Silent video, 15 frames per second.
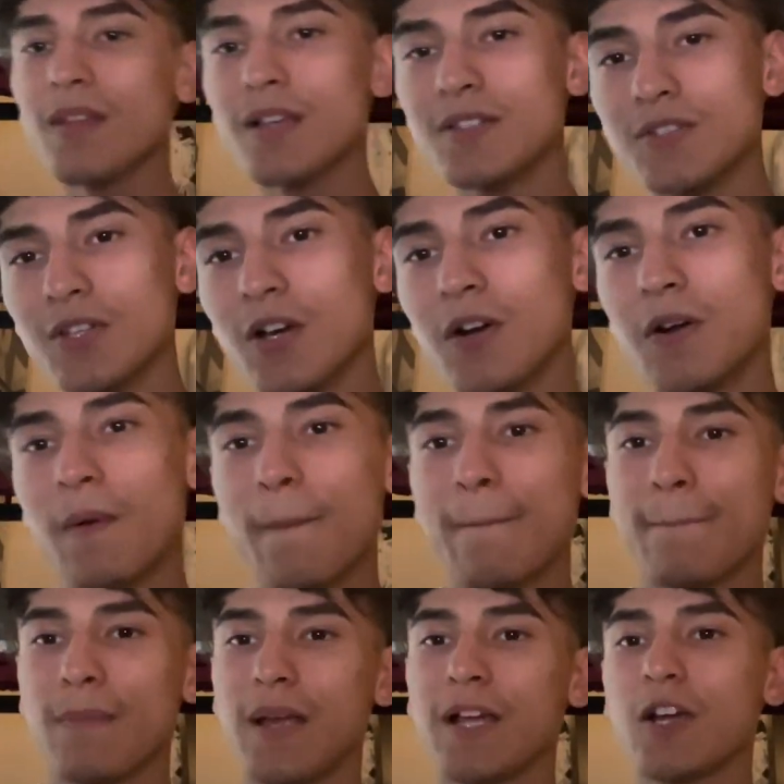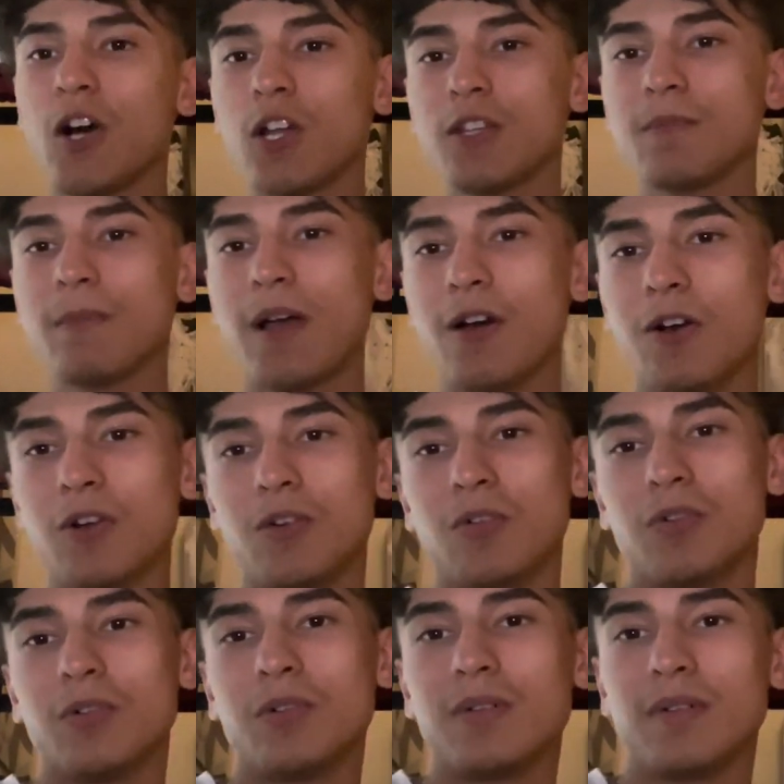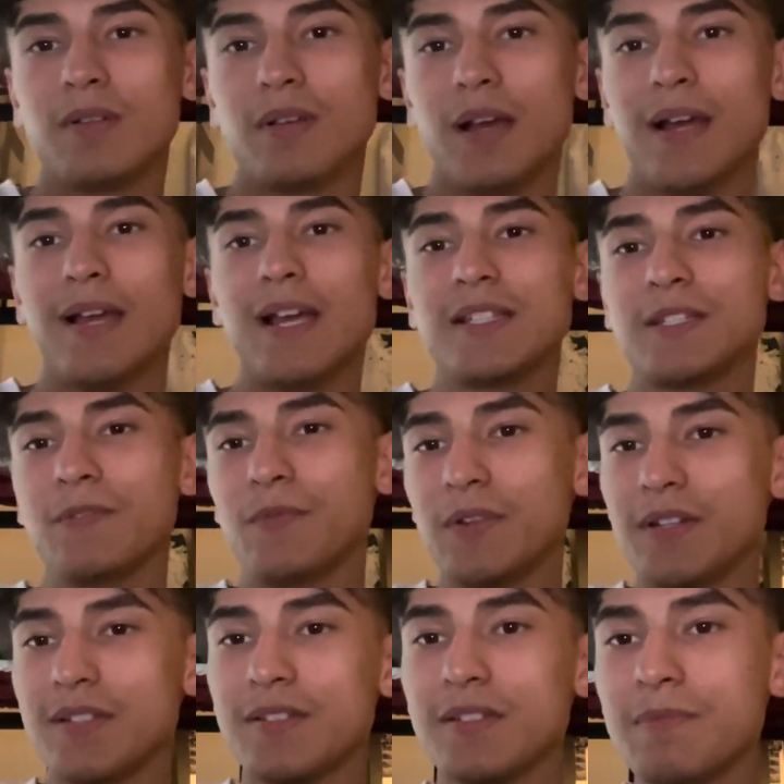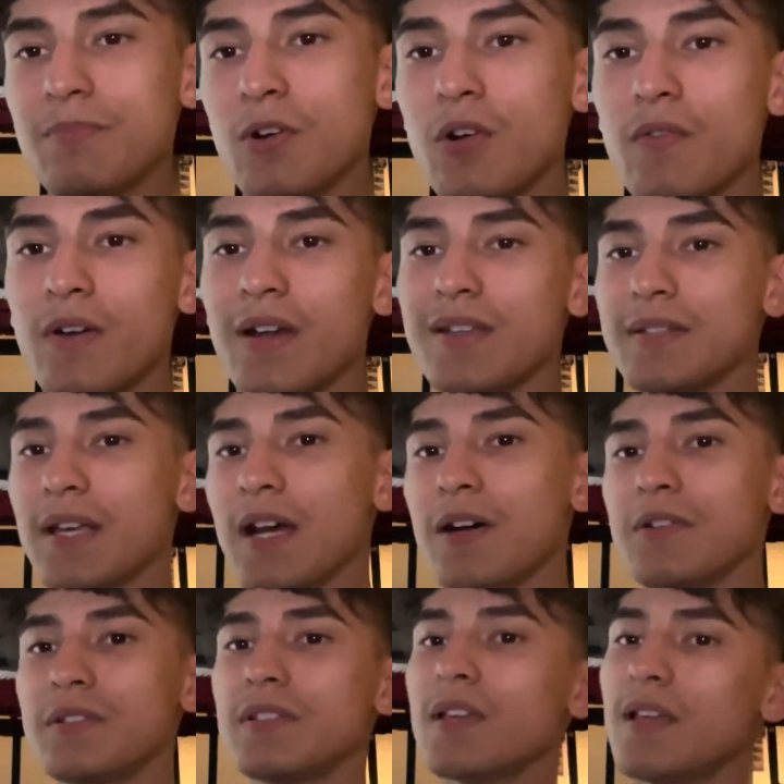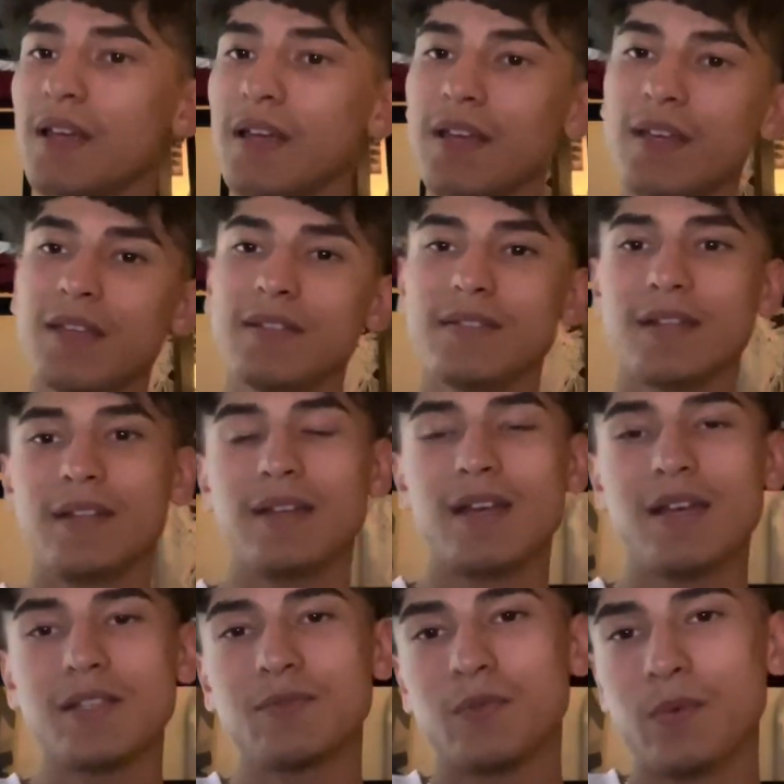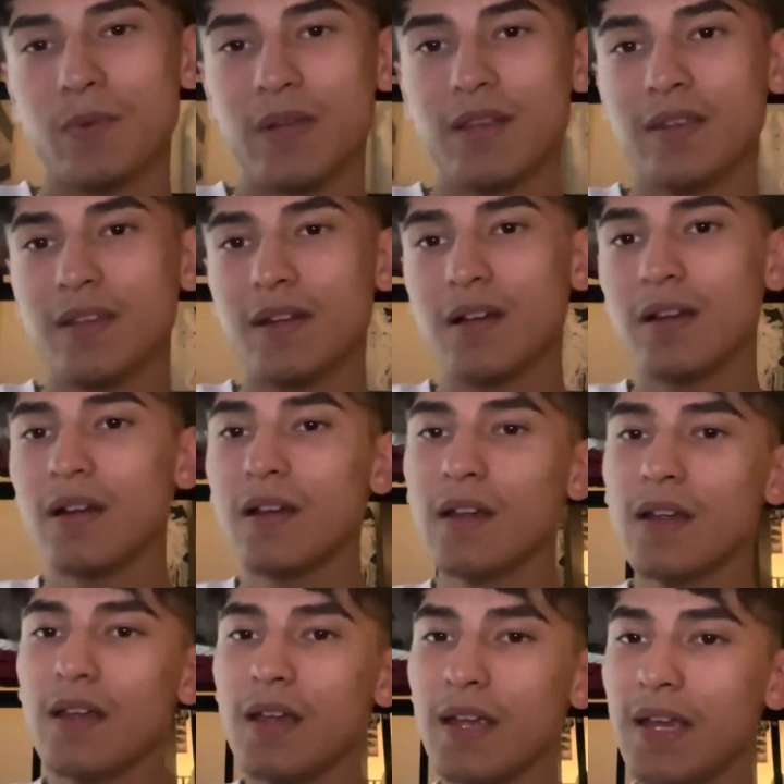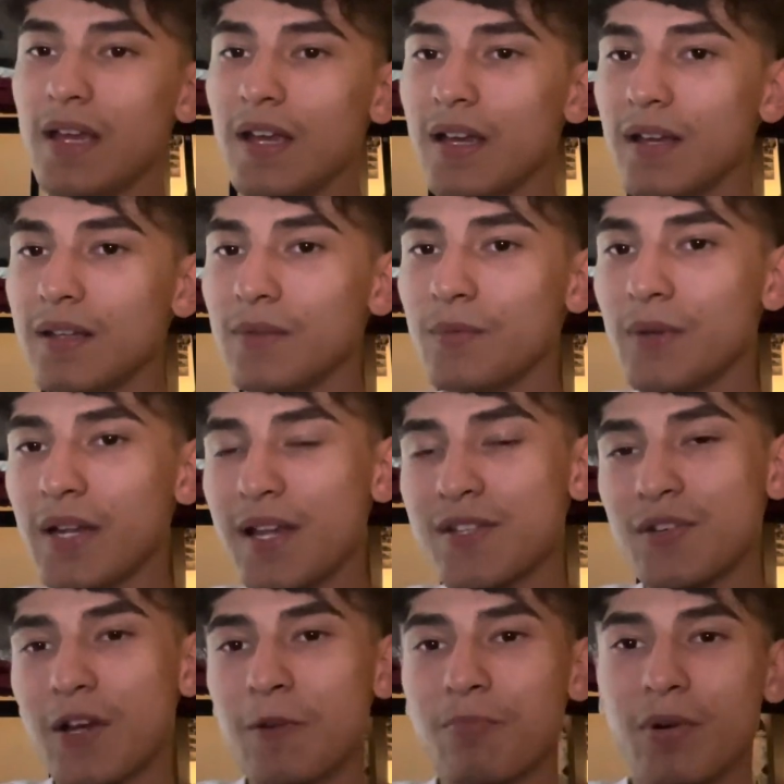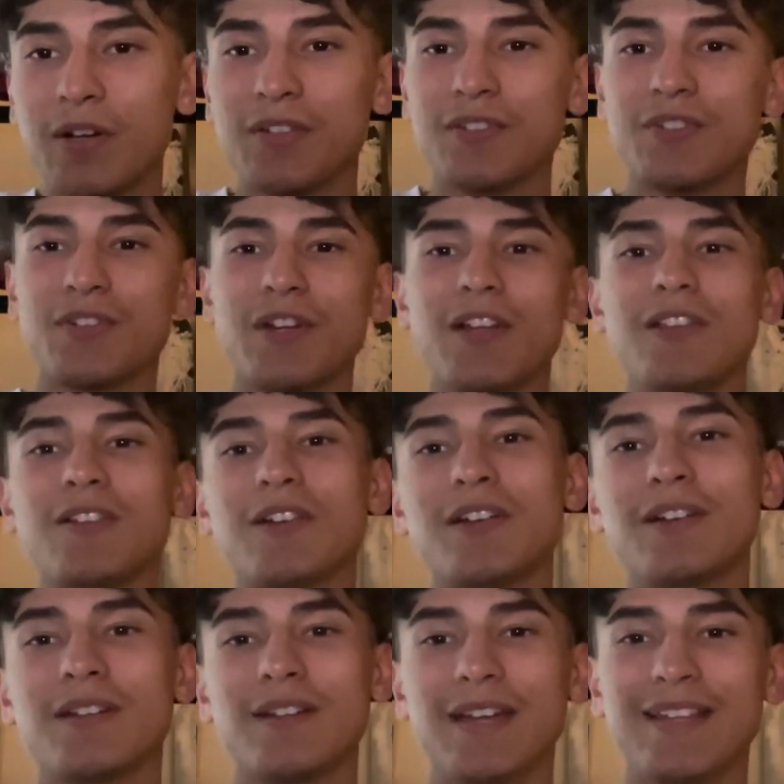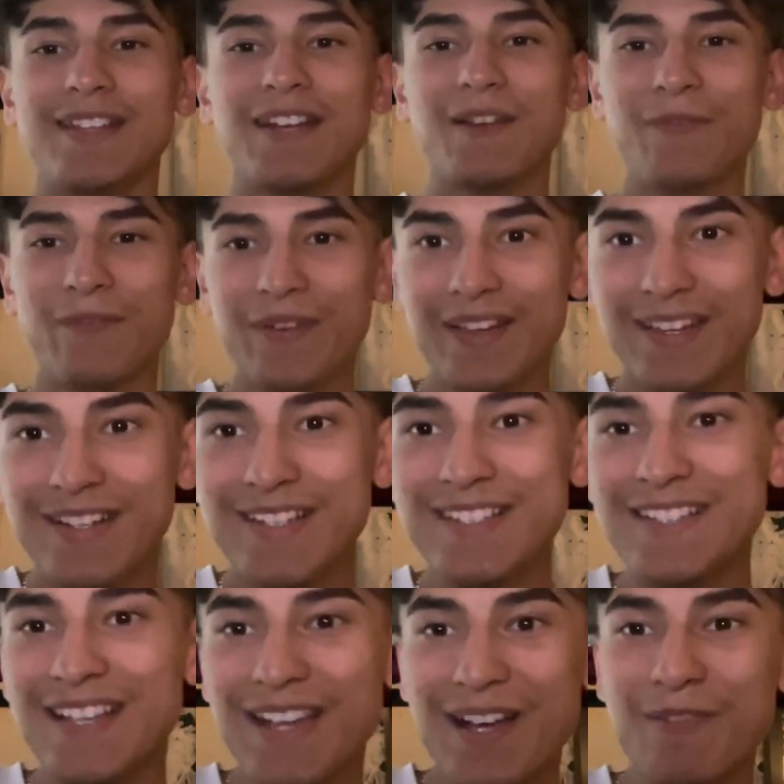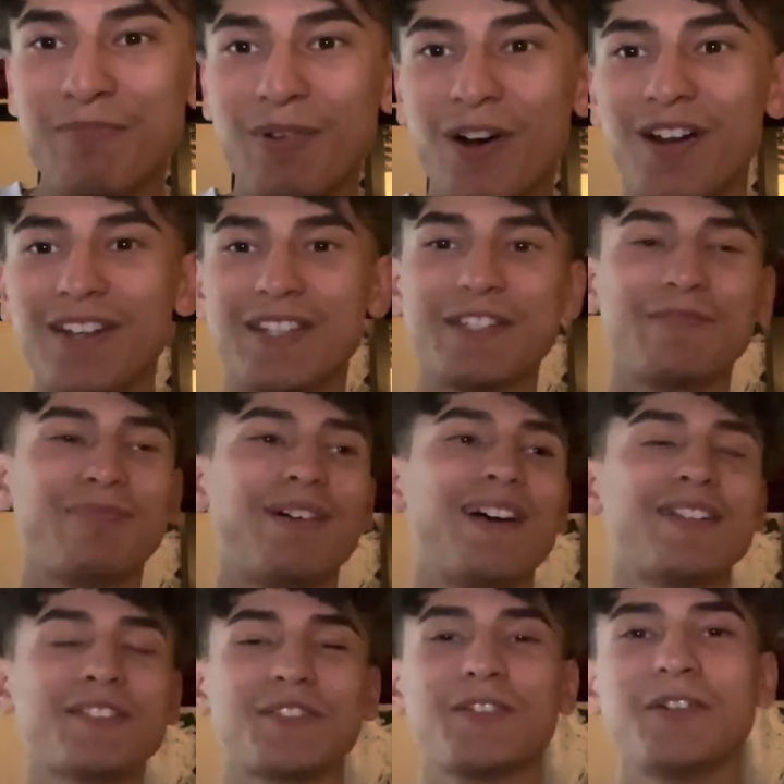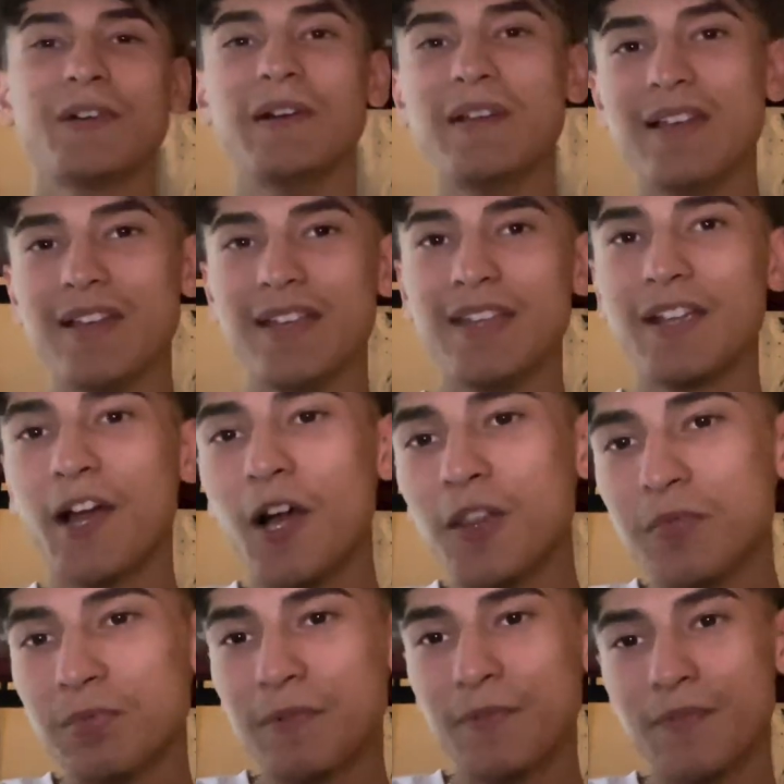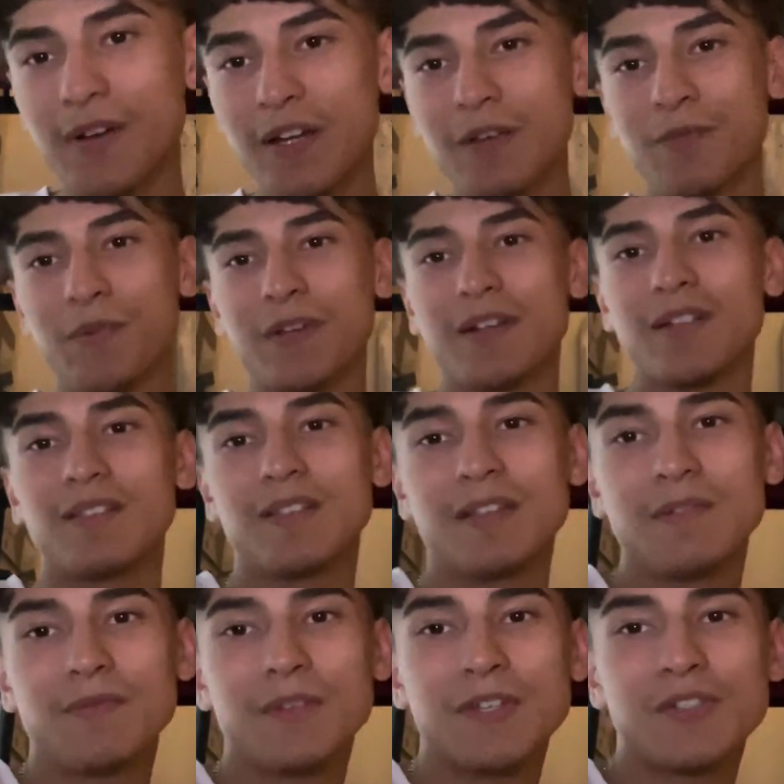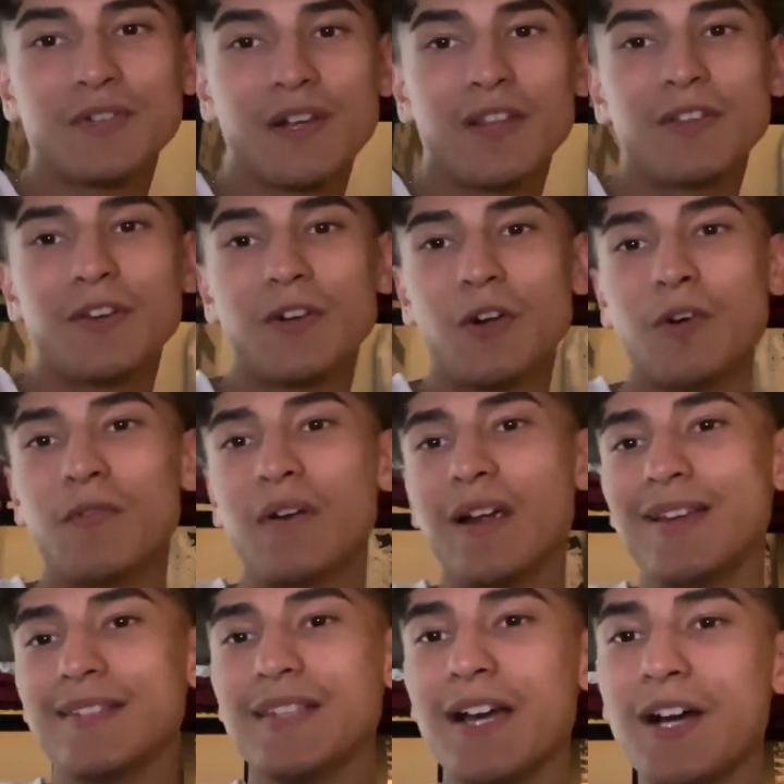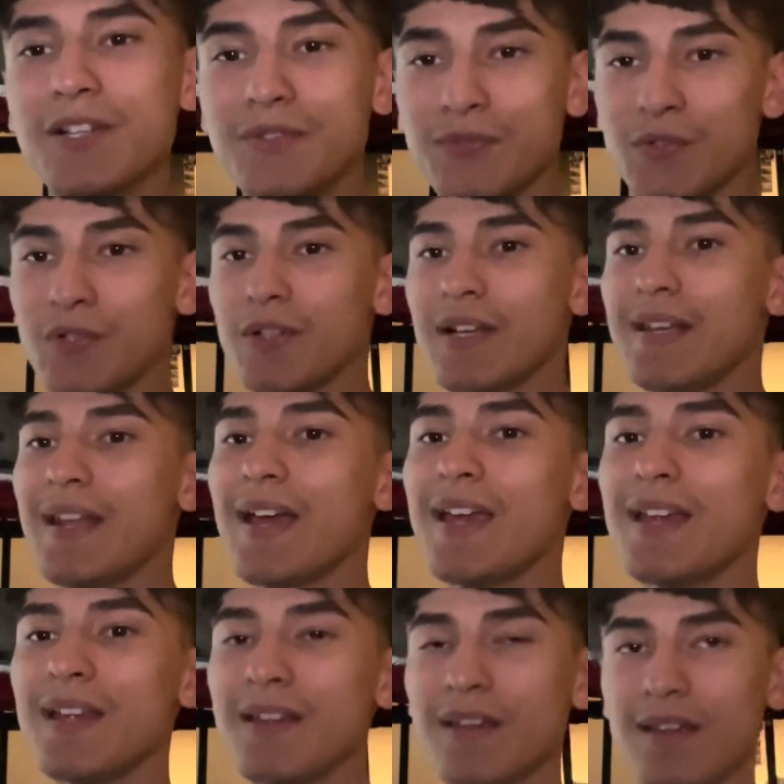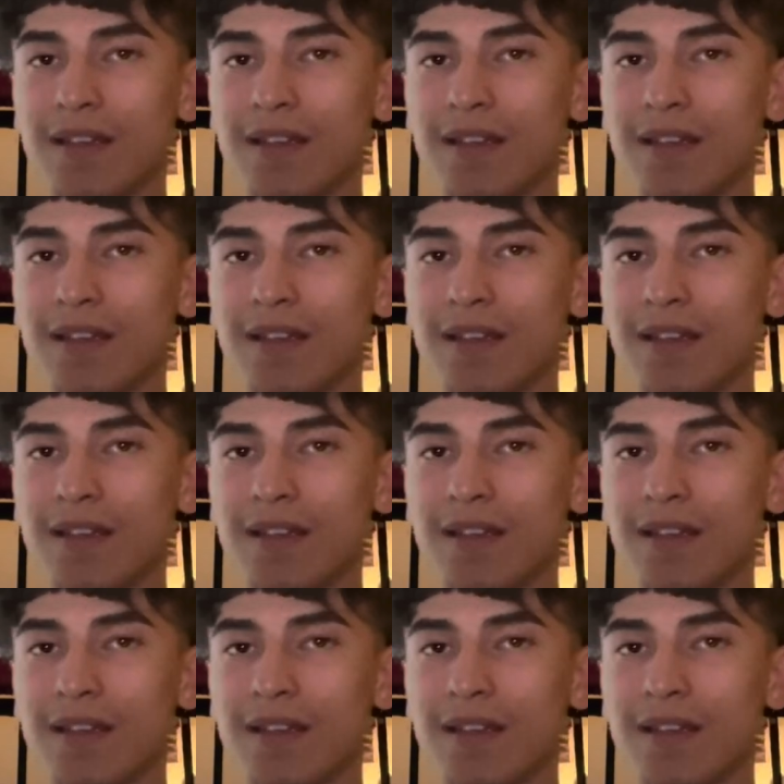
So I called up my uncle. I asked if we could sleep over at his house. He said yes. We went there, and when I tried to park the trailer, it didn't fit in his damn parking spot. So he called up a friend if we could leave the trailer over at his house for a night.